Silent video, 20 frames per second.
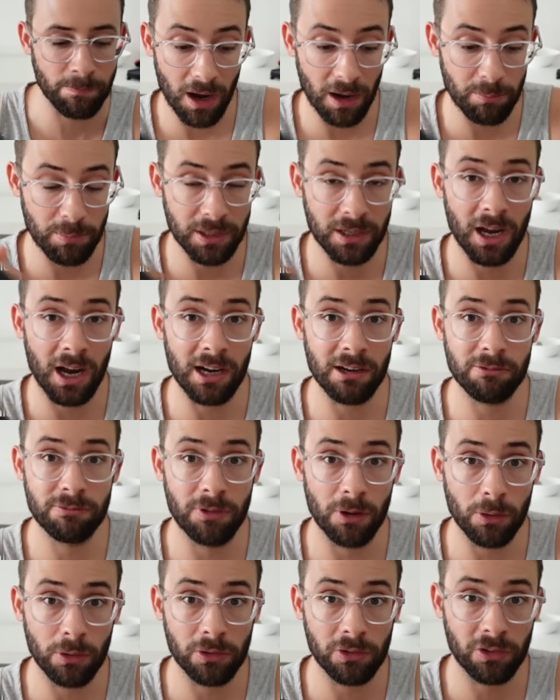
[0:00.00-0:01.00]
I've been kind of
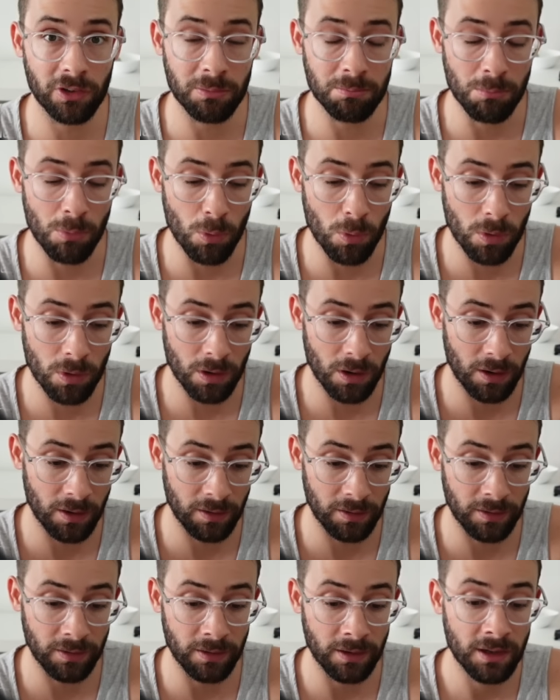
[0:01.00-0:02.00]
focusing more
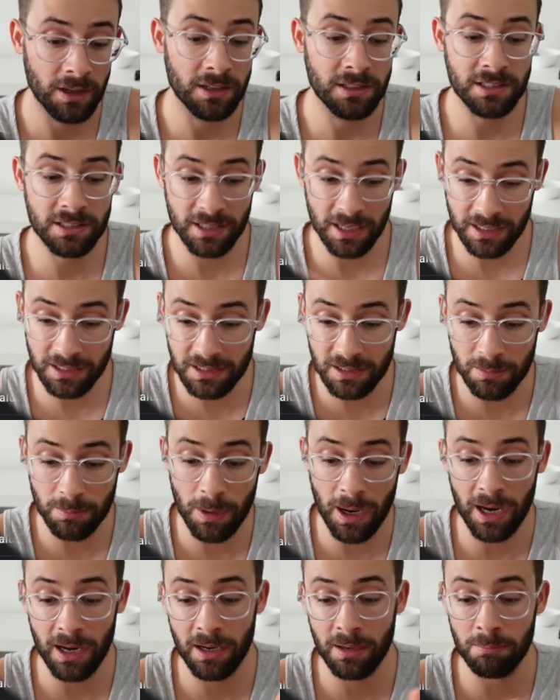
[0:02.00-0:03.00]
on Sanctum
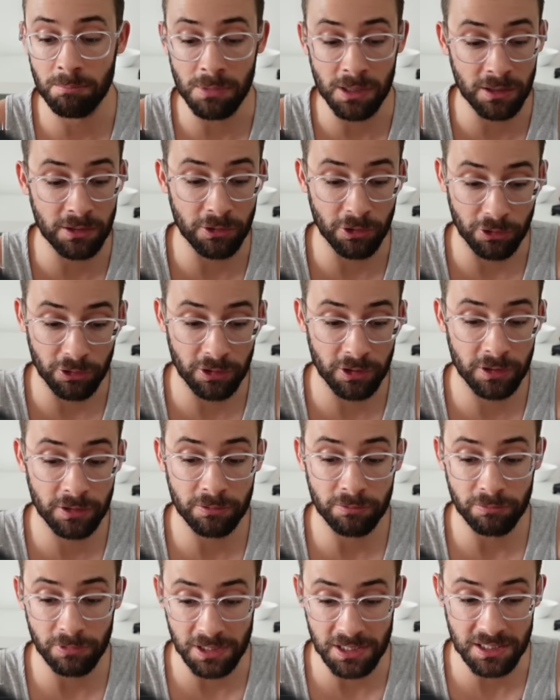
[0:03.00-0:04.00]
and Meteora
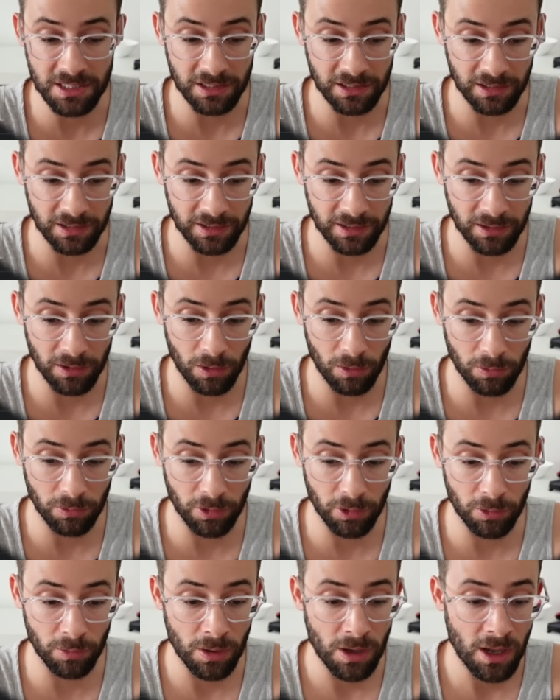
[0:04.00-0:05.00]
recently,
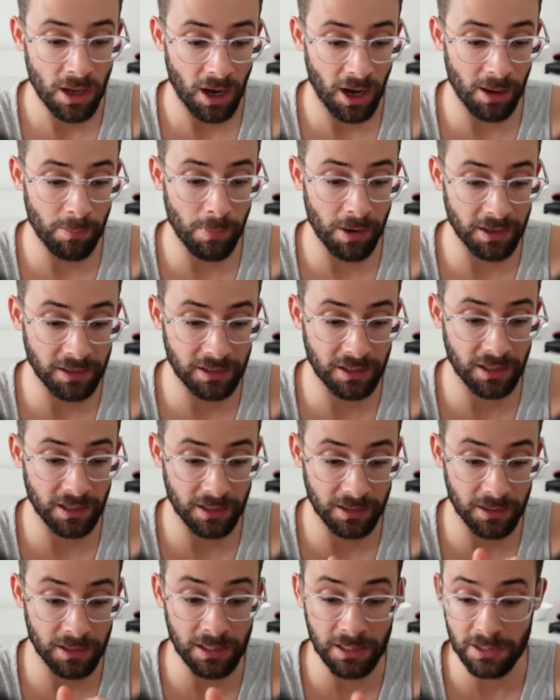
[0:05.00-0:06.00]
although I might
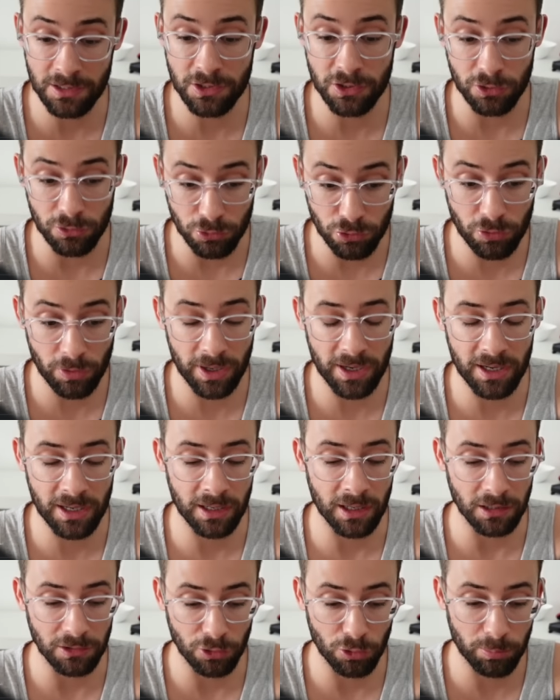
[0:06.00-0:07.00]
get into
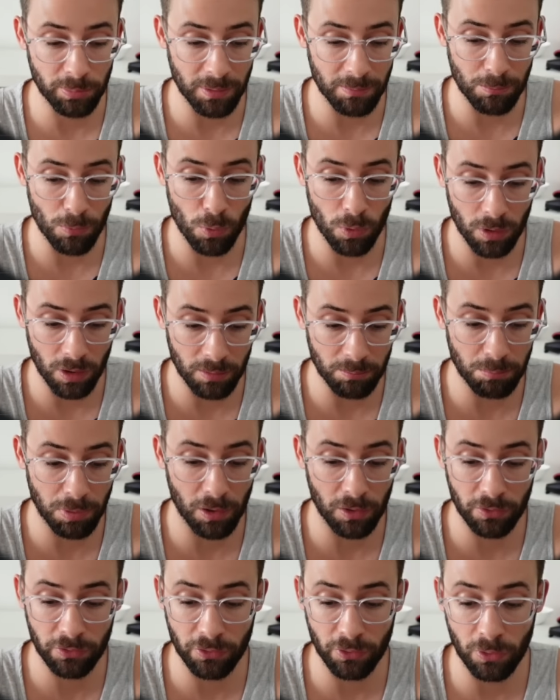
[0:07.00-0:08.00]
trading a little bit more on
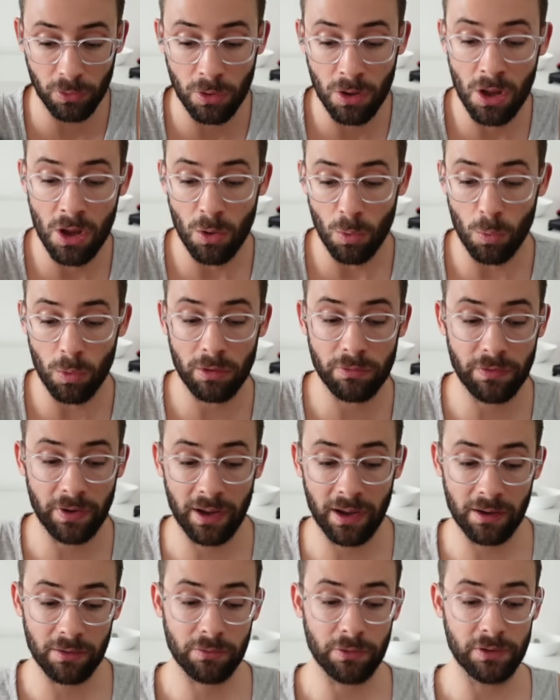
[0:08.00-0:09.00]
Parcel, or if I
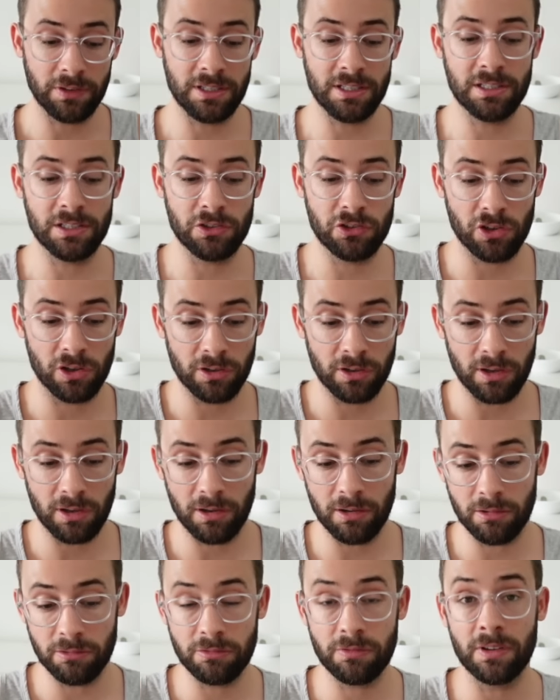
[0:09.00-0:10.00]
have a decent chunk
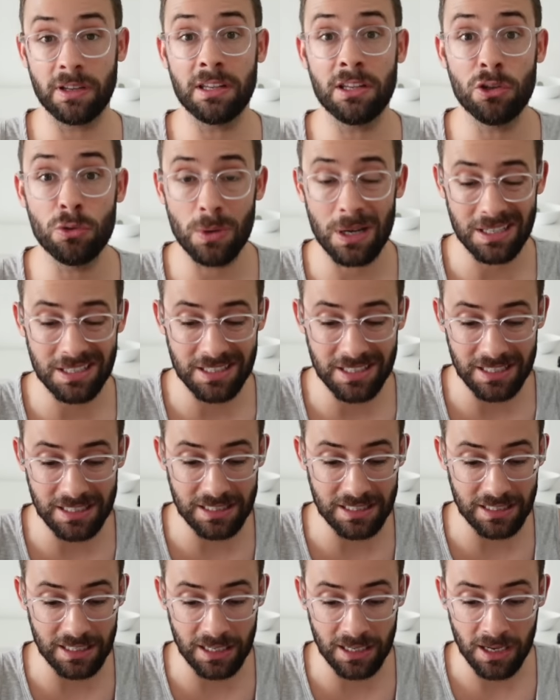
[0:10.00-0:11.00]
of U S D
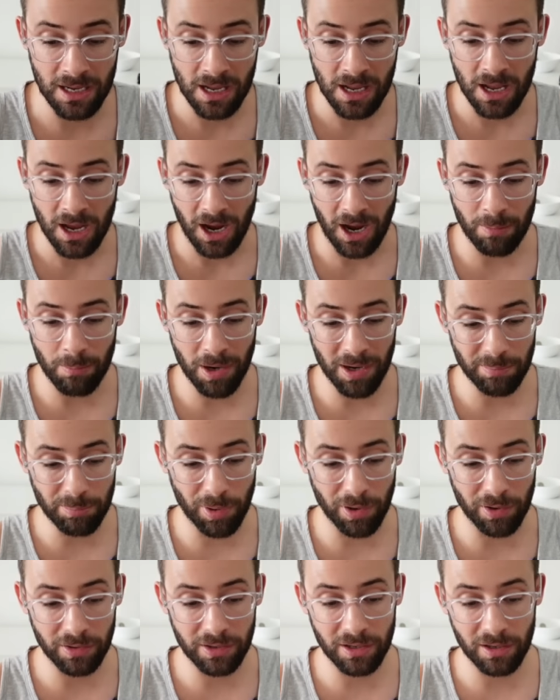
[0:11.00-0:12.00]
C, I might
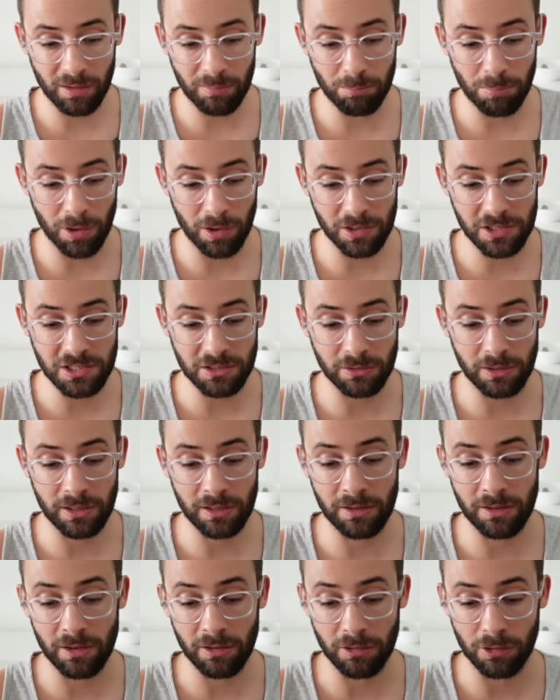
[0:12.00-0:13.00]
park it on Parcel
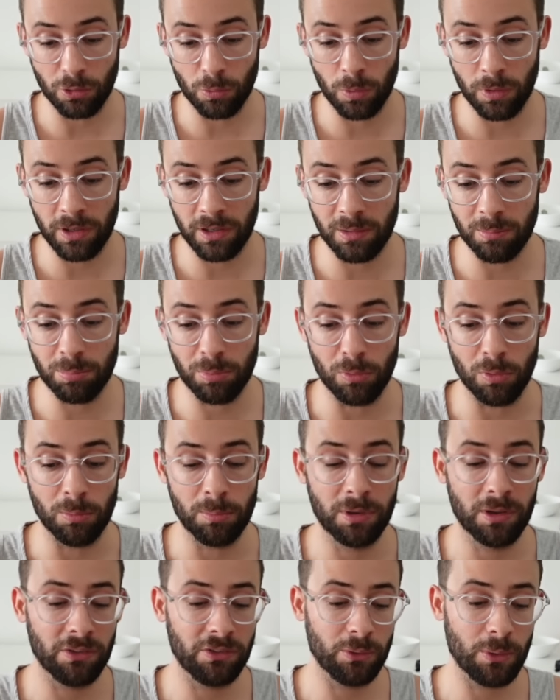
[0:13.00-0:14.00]
in their liquidity pool,
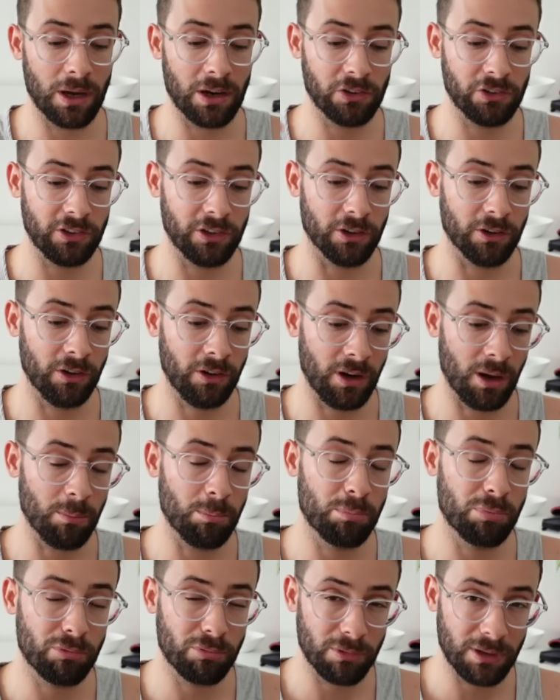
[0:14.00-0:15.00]
because you actually earn a
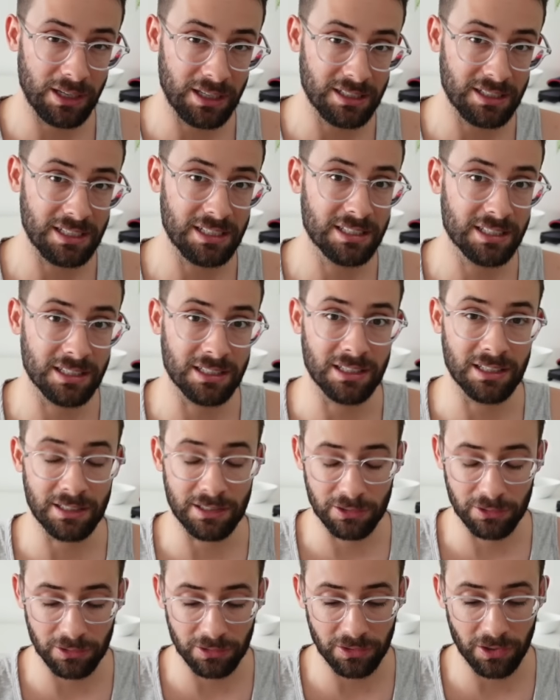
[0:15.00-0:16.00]
pretty decent
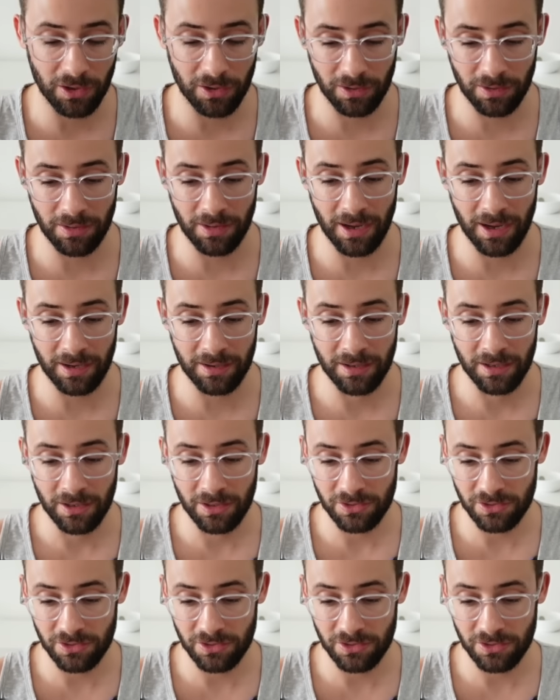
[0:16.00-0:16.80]
yield on that.